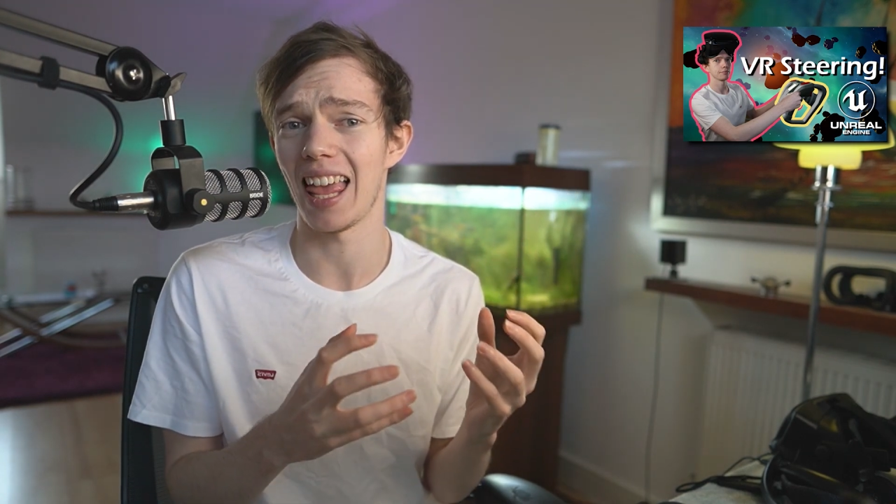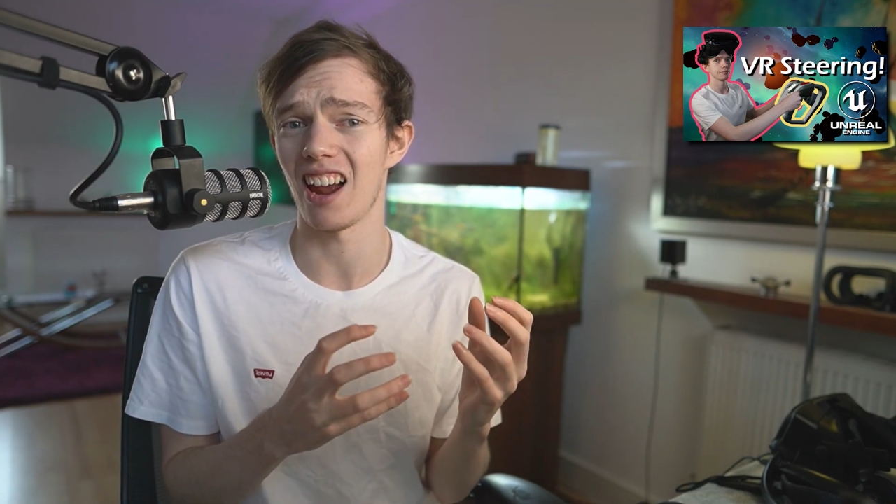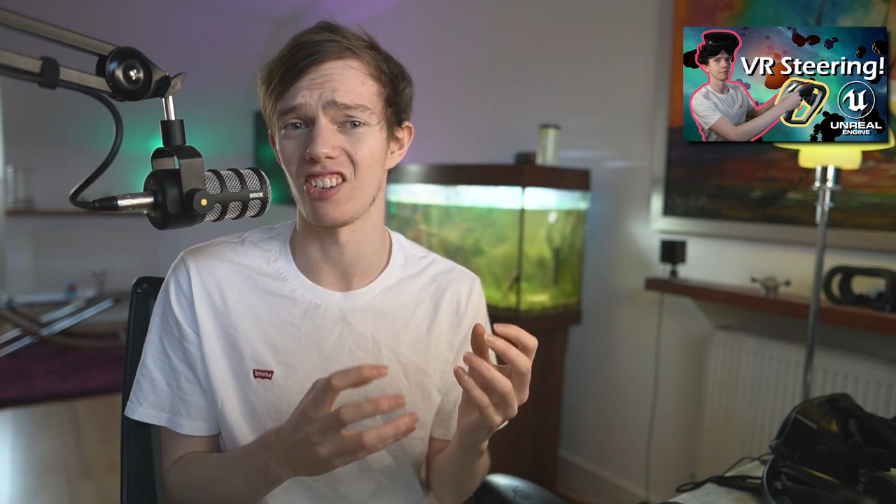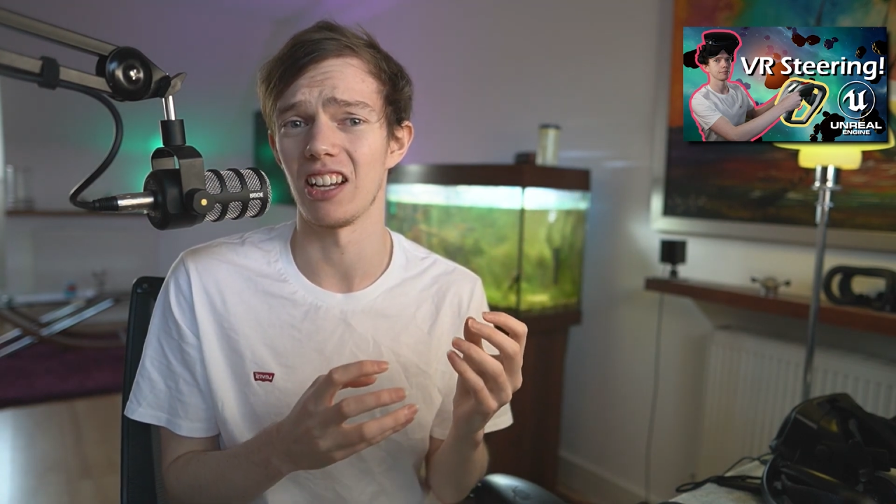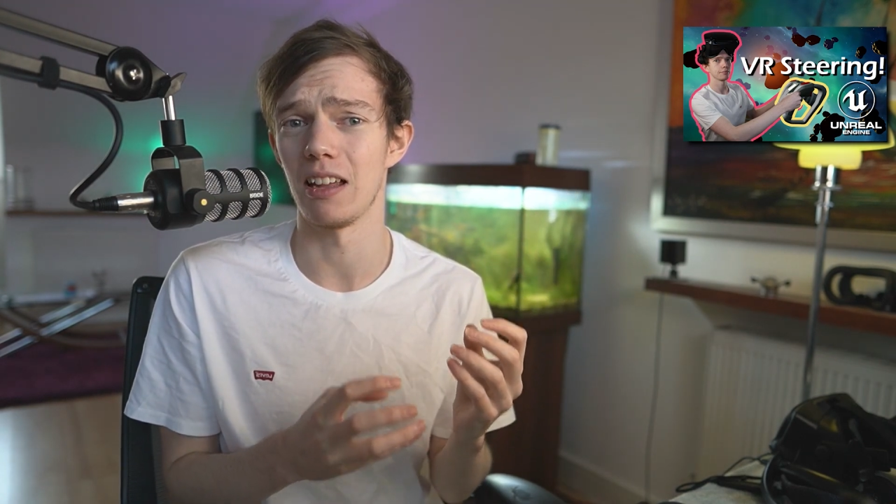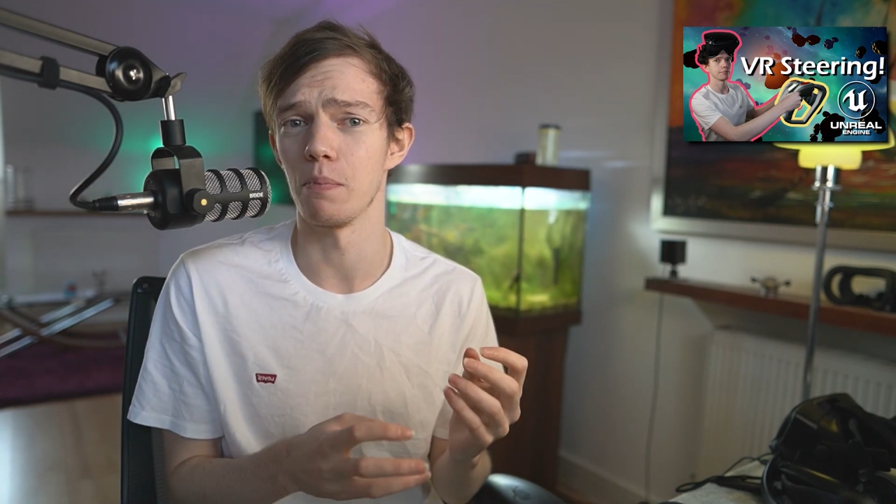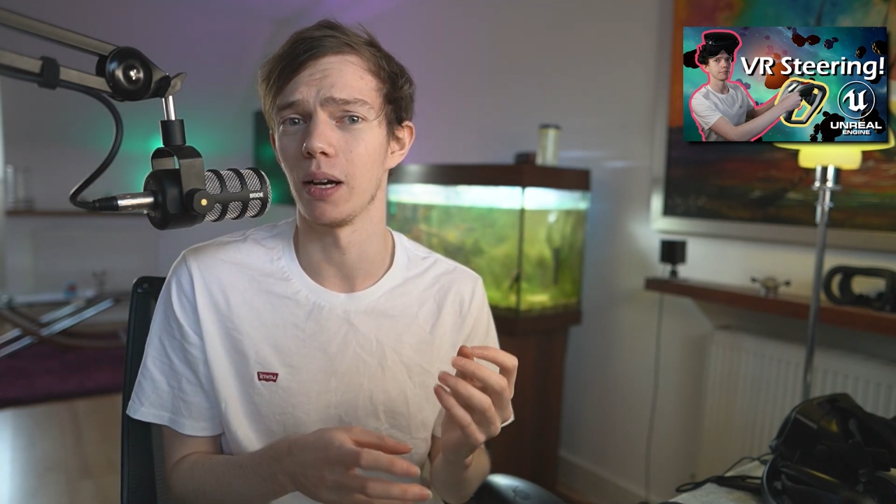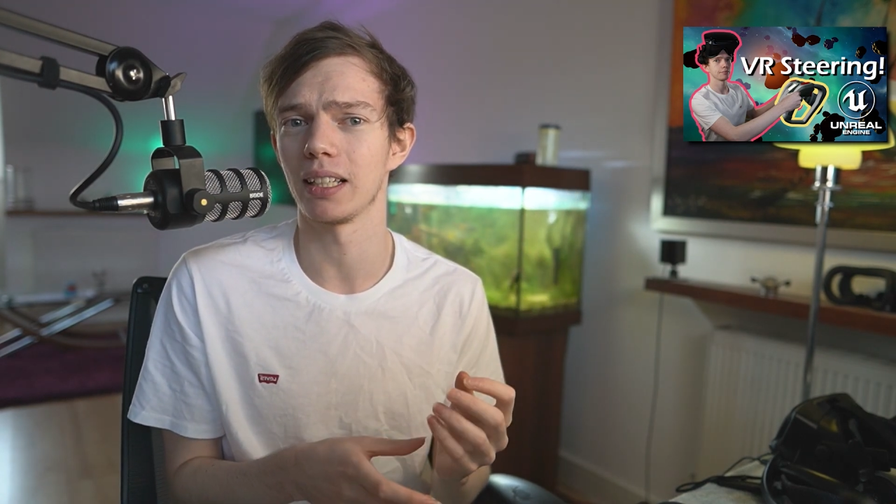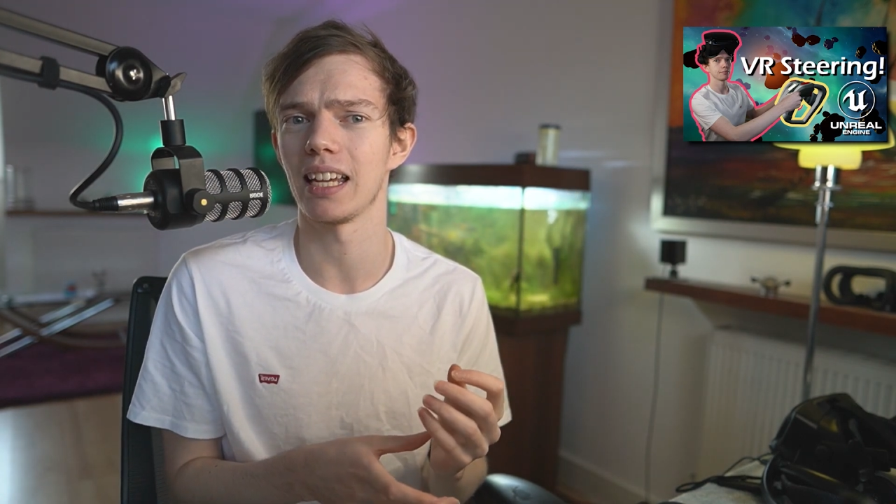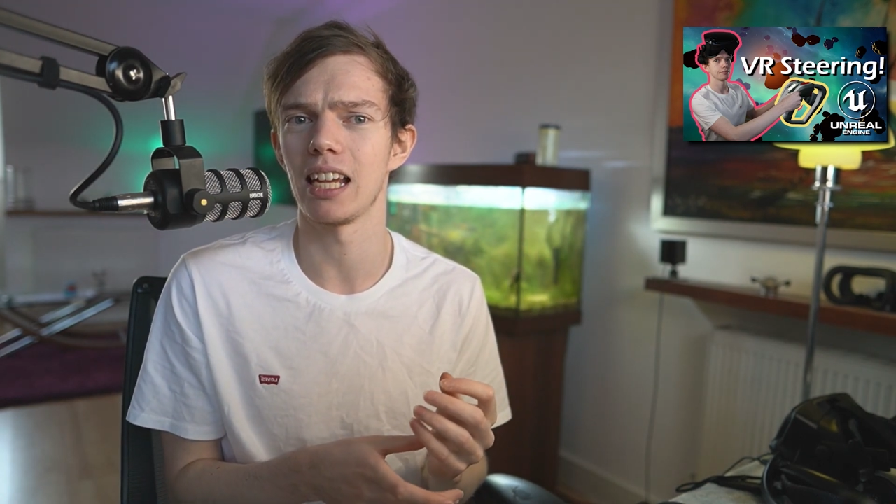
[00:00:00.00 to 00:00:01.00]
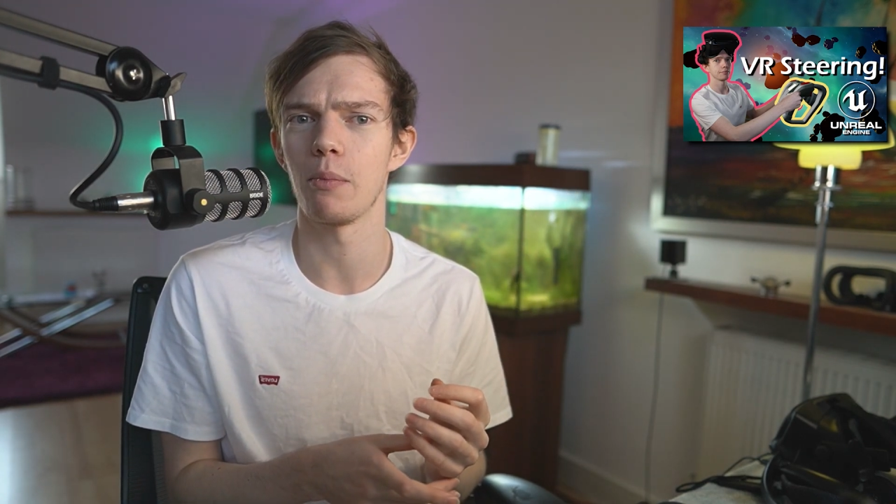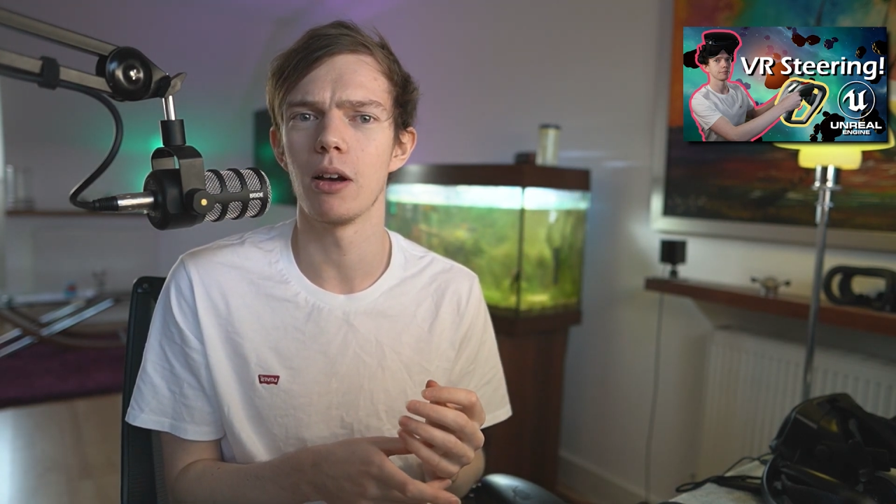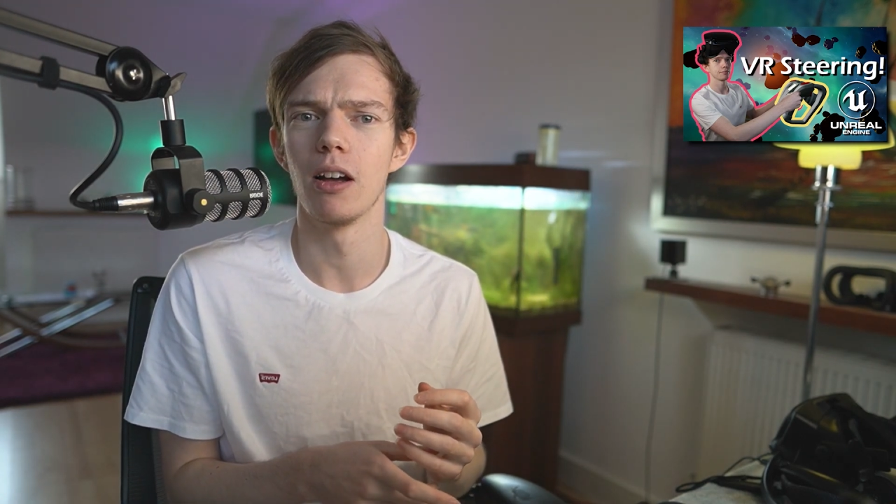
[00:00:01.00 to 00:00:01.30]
error in my game,